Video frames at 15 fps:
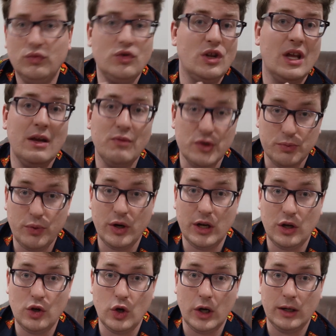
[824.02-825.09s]
he was pretty
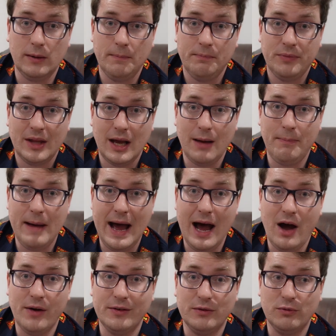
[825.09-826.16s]
good
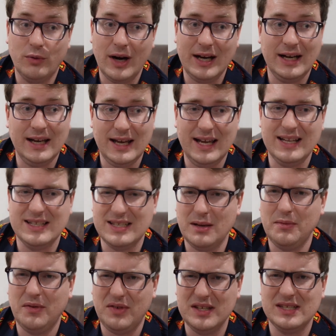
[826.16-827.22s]
about reining in
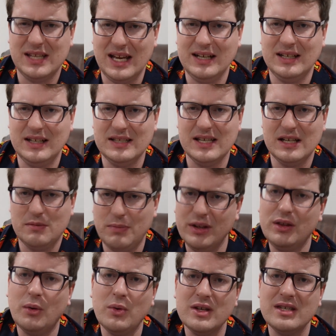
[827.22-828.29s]
some of his tendencies, but
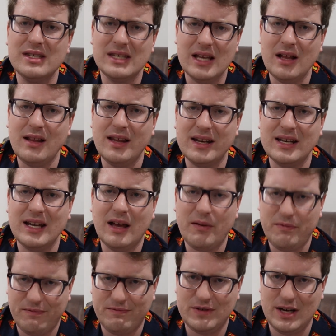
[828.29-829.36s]
there was still
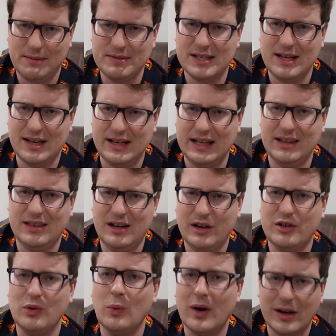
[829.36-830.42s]
enough James Gunn in there
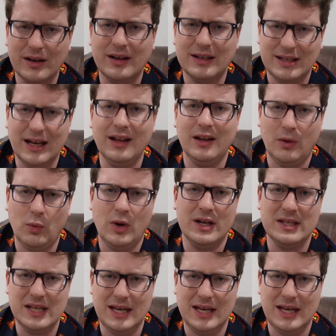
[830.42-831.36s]
to where you could tell it was